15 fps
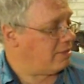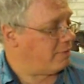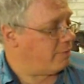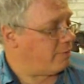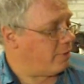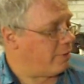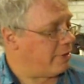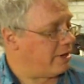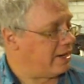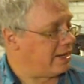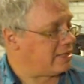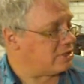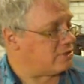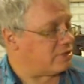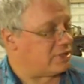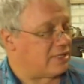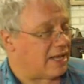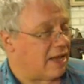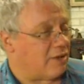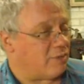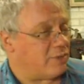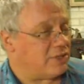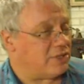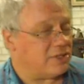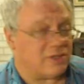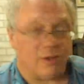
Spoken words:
And the foreign Extra Stout,